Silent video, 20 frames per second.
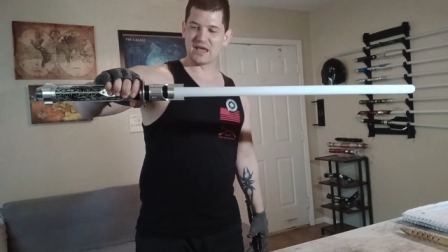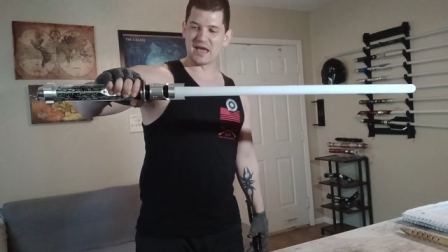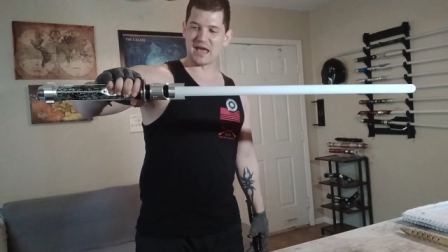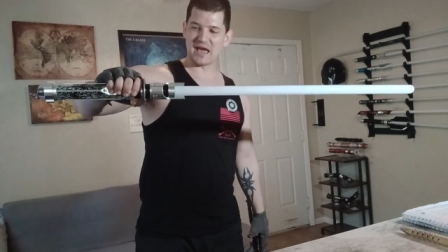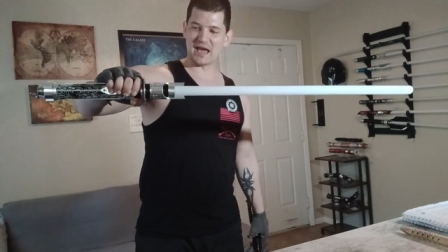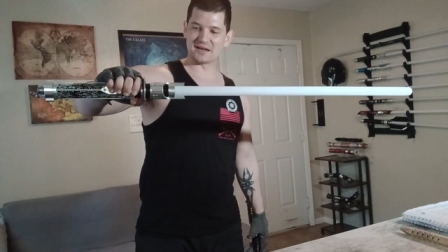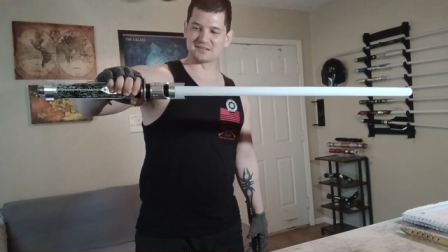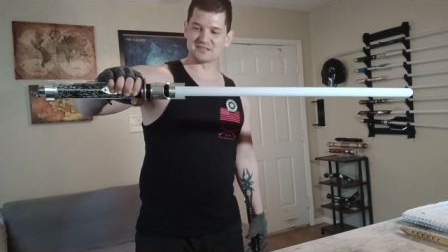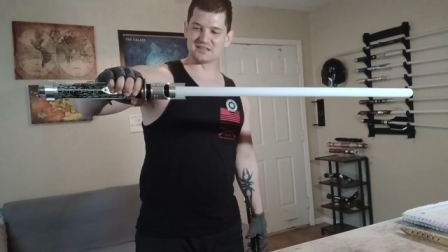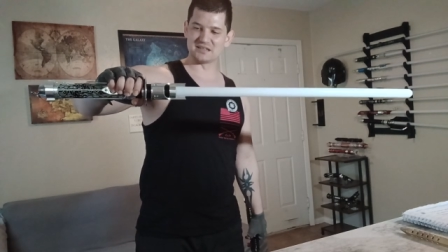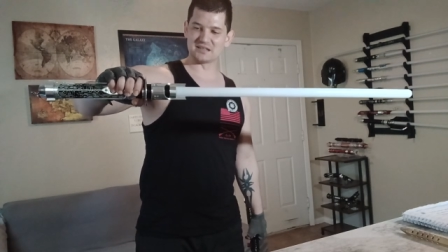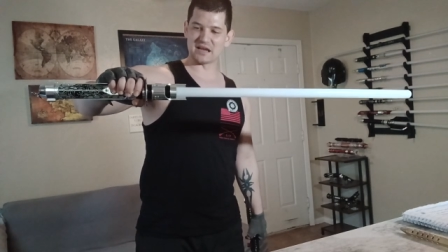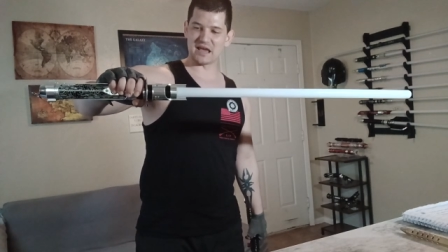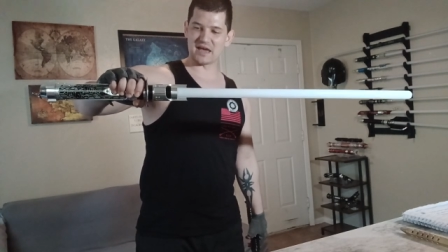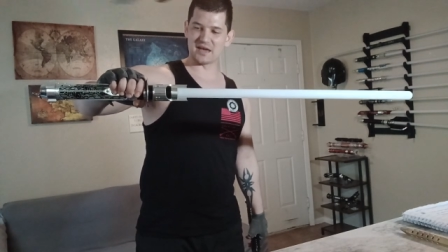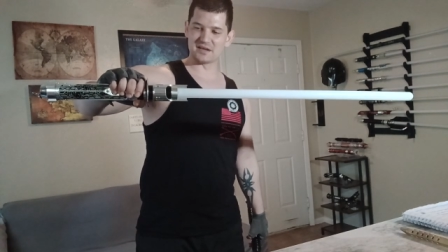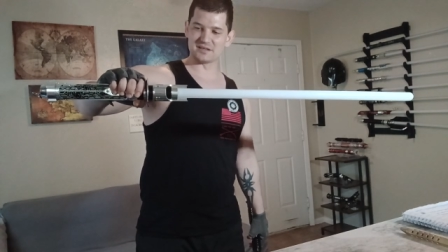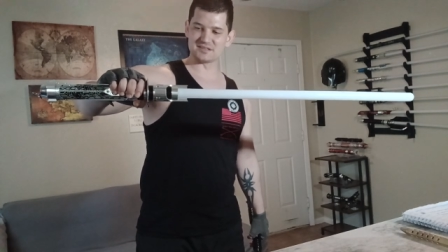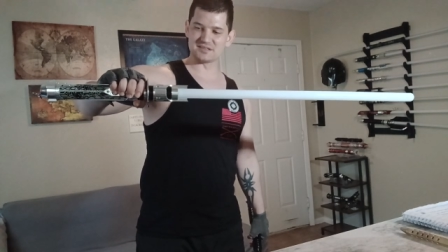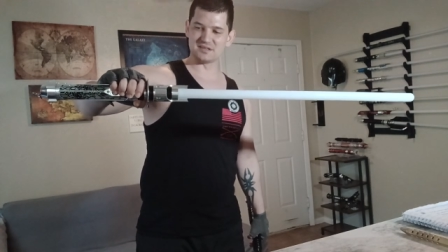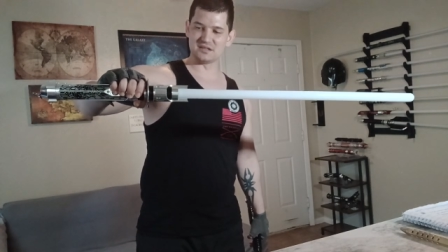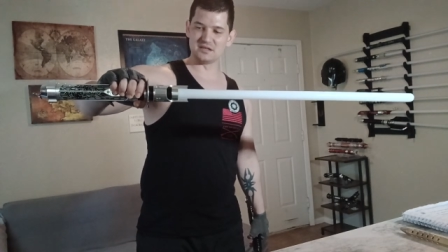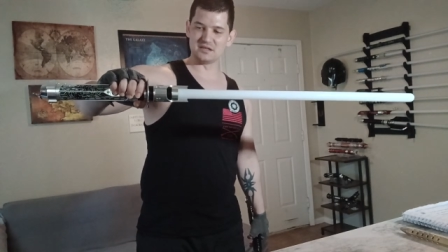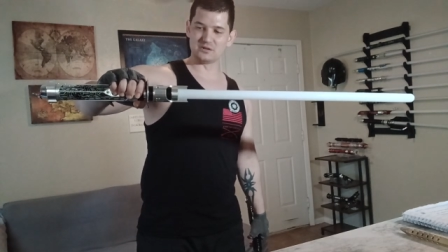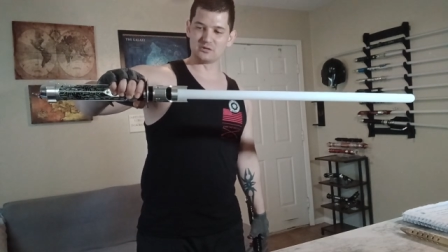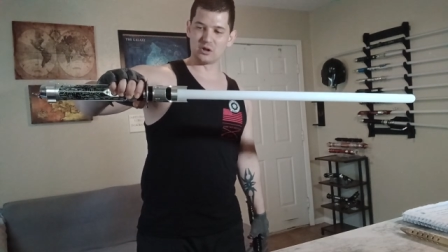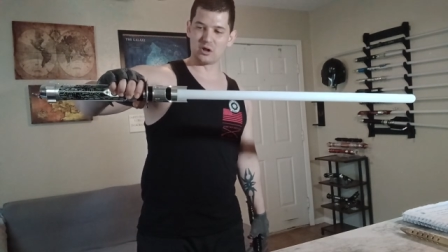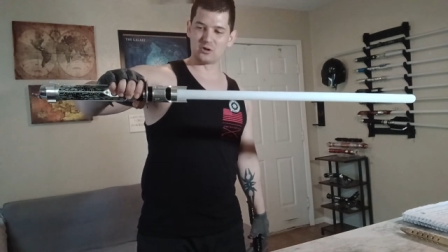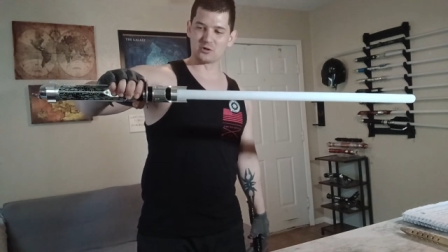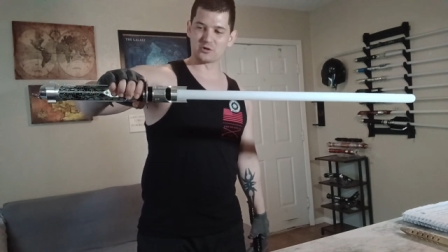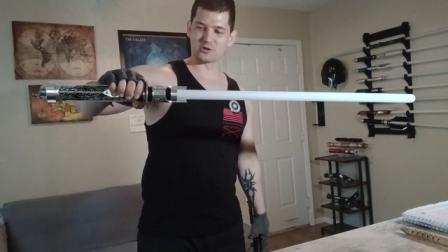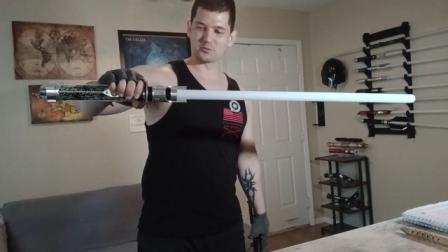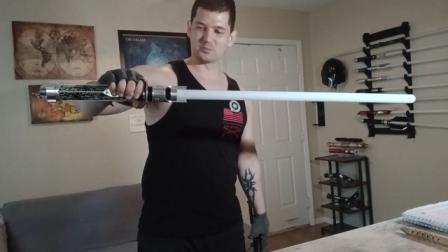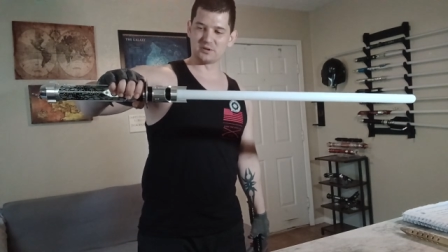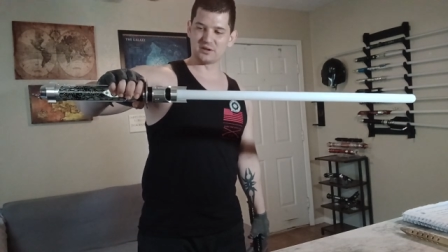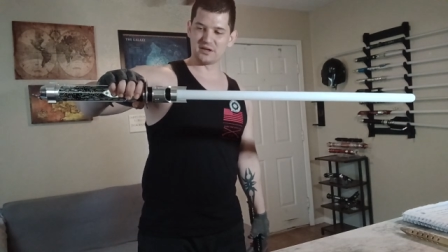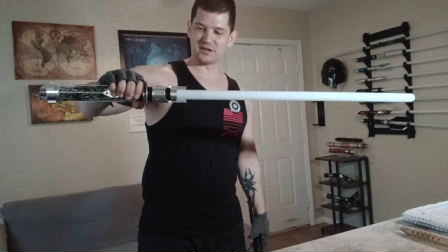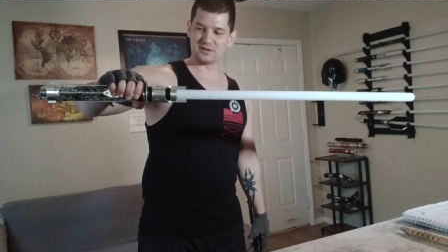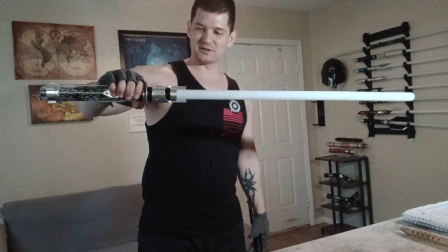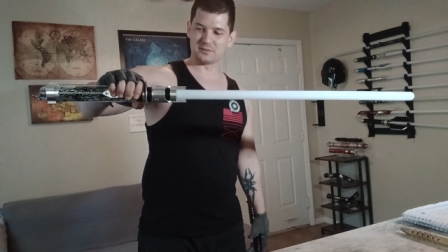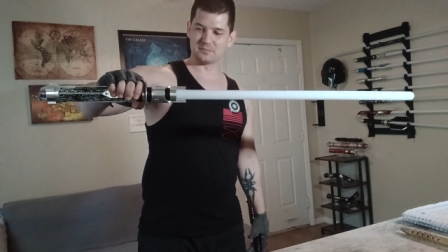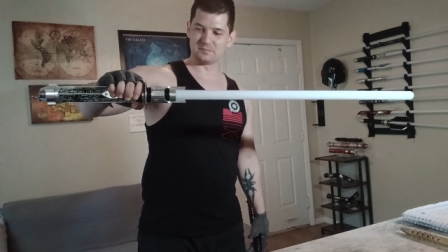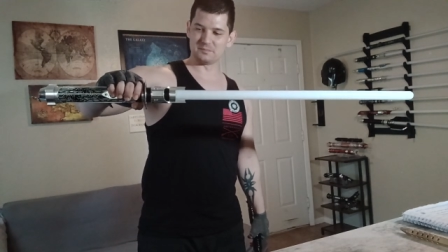acting as the longer blade.